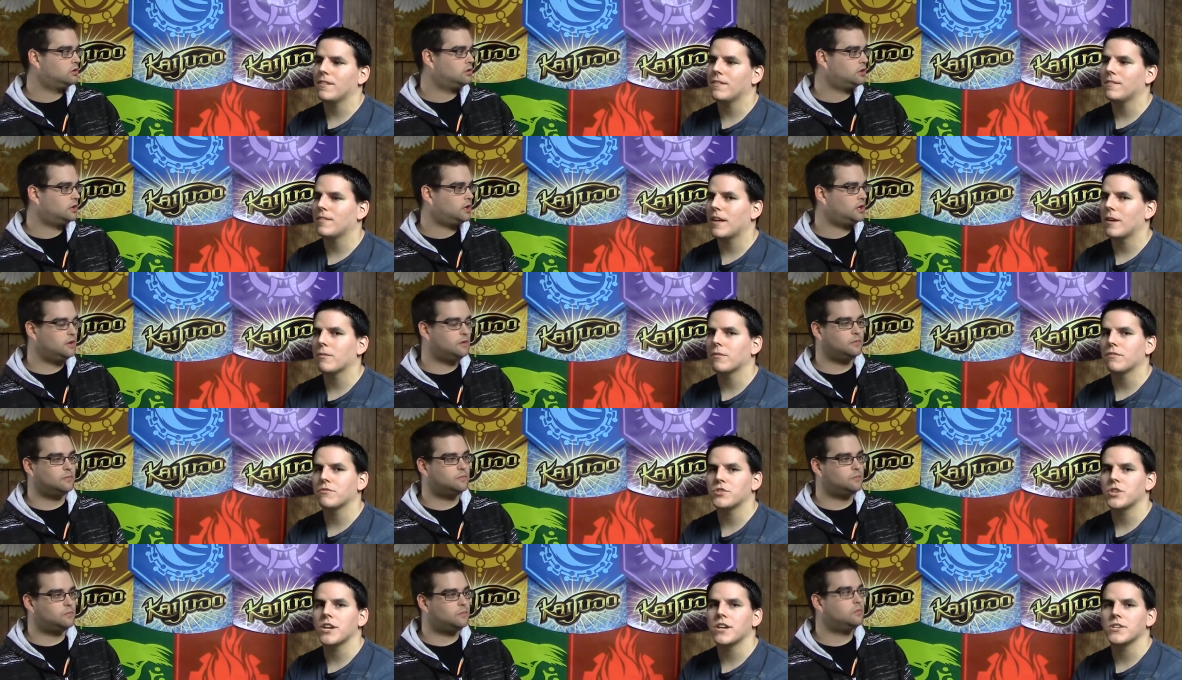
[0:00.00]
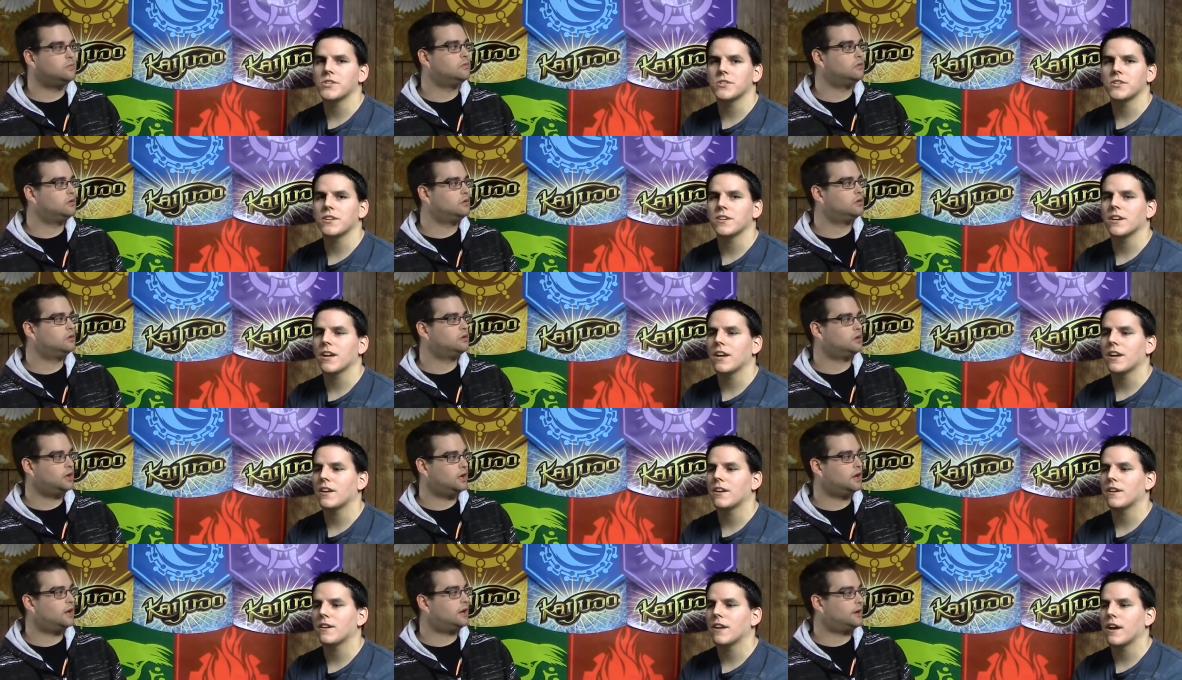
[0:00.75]
Speaker 1: that would have changed it,
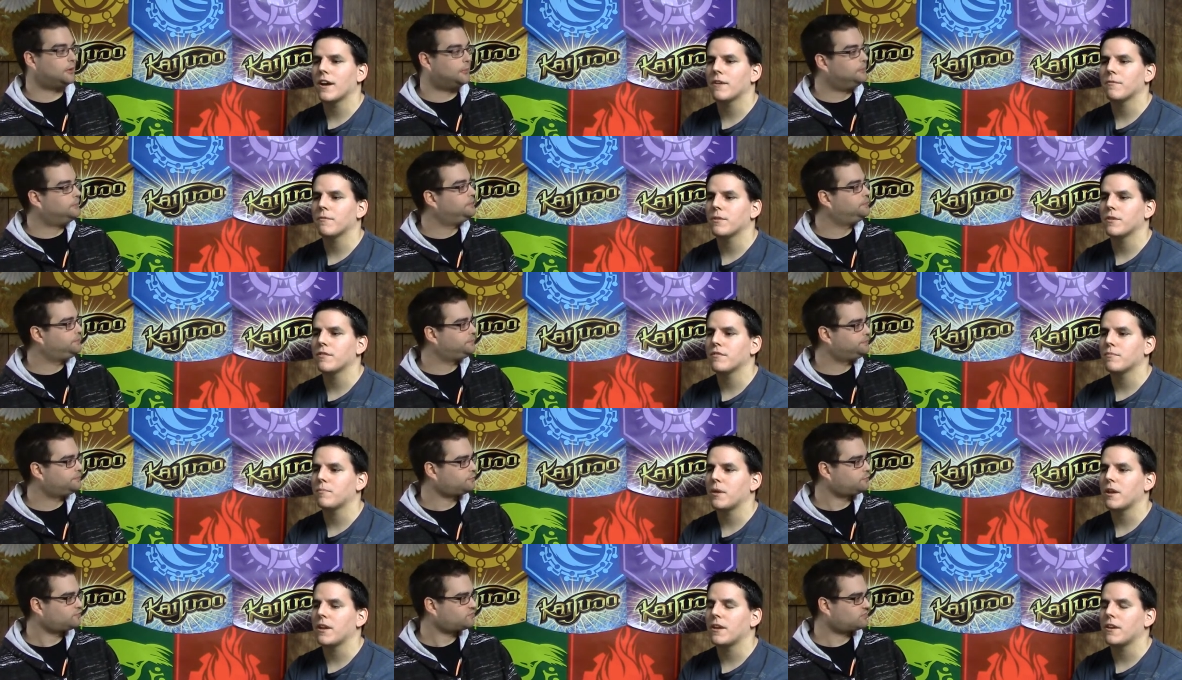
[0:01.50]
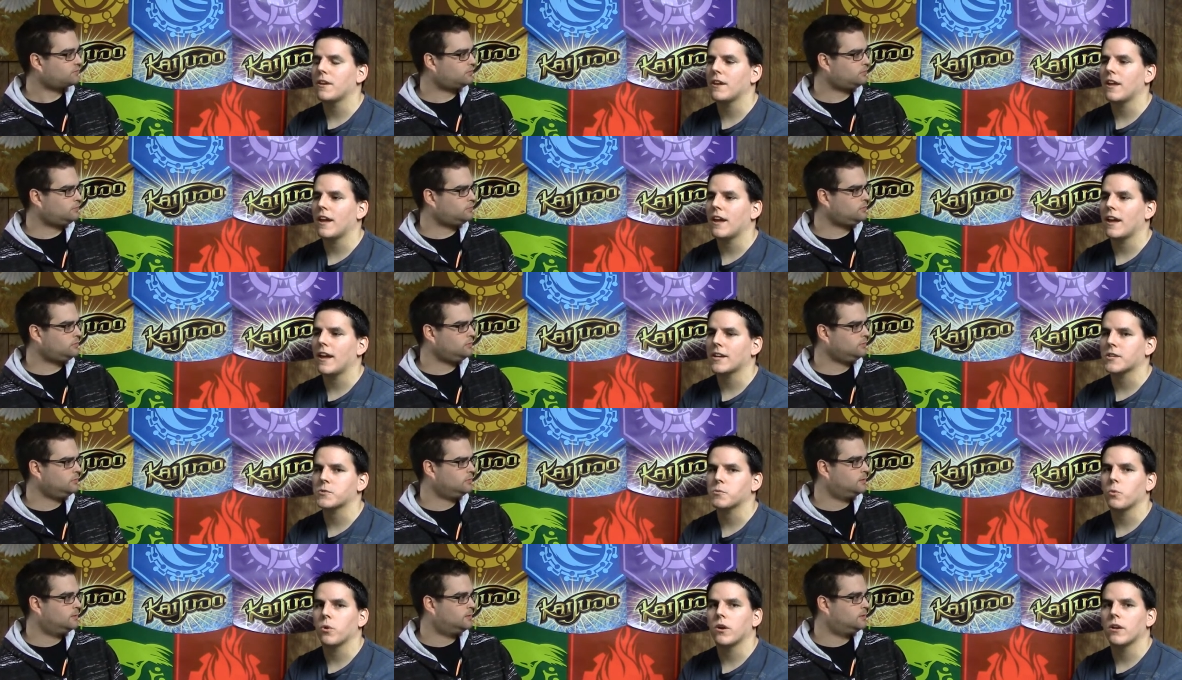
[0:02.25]
and yeah. I would have been
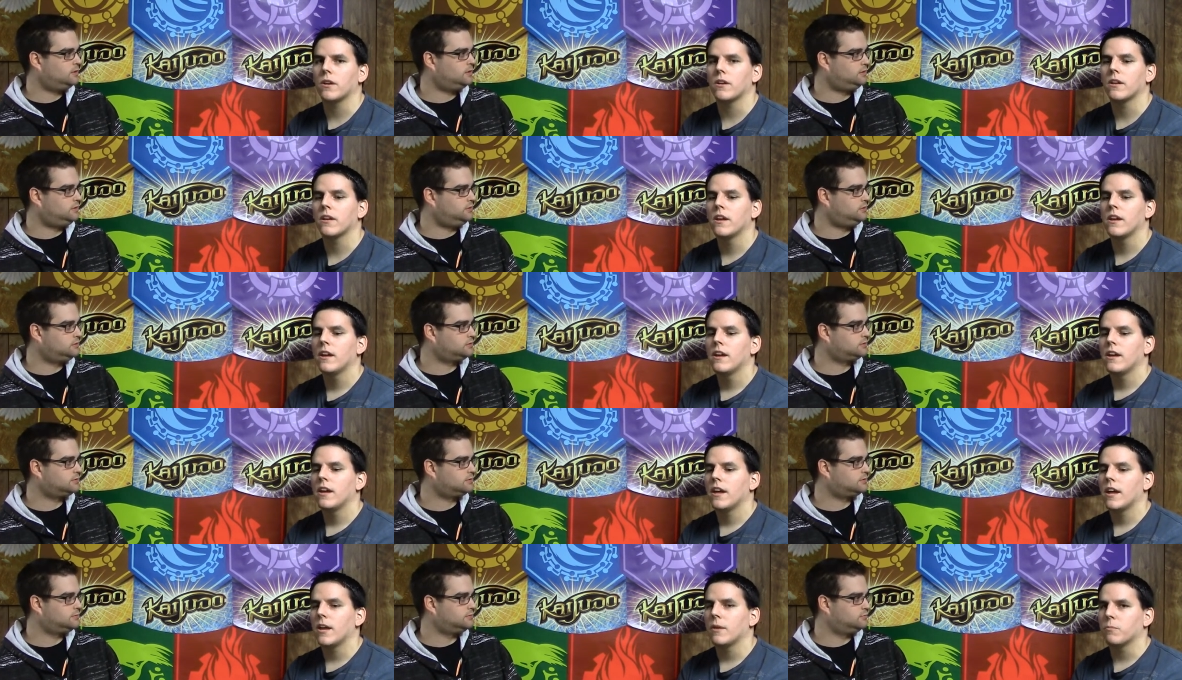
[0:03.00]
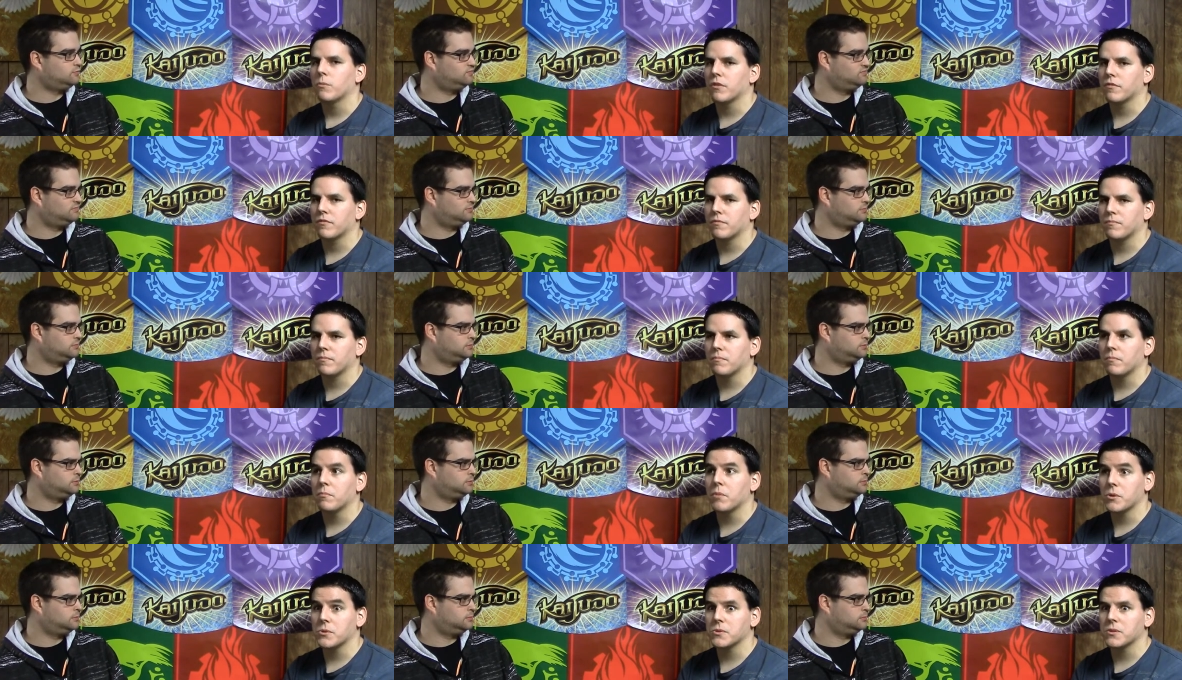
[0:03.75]
X one, and would have
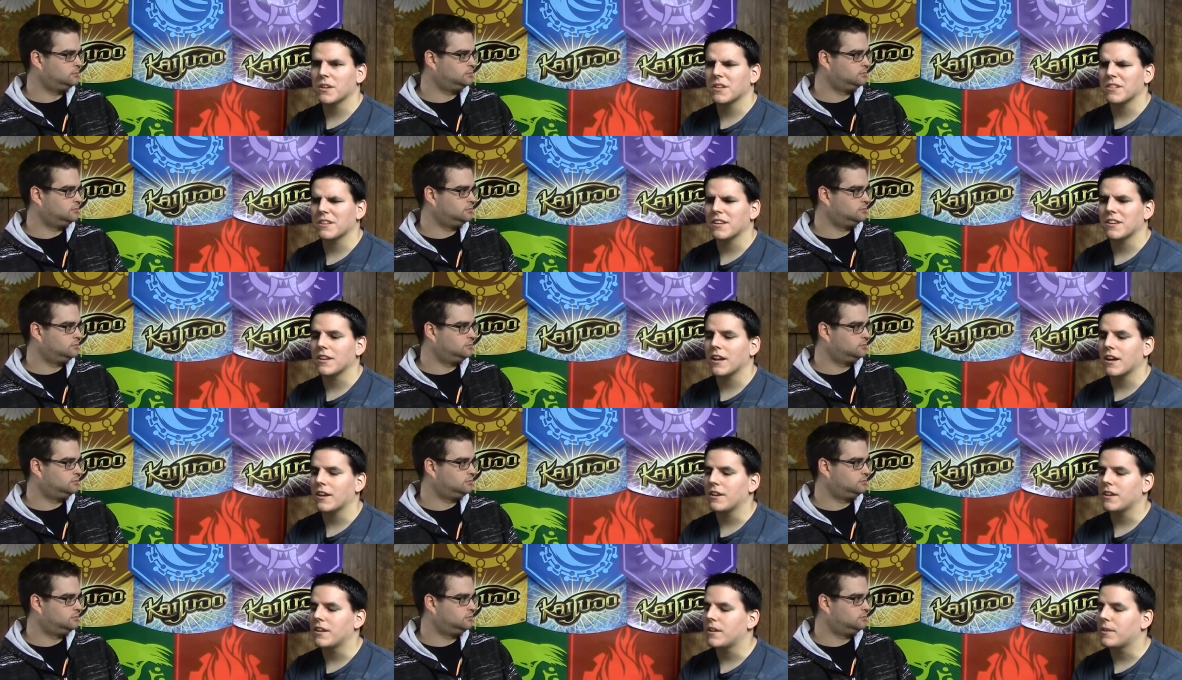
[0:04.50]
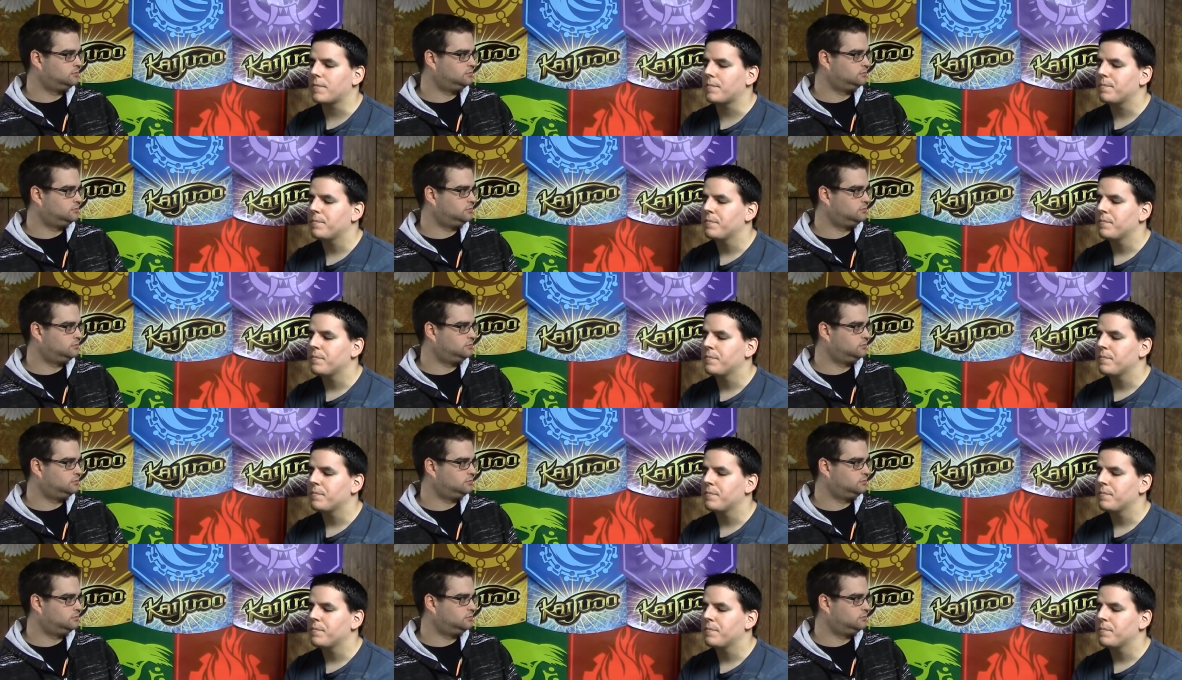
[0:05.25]
most likely gotten in,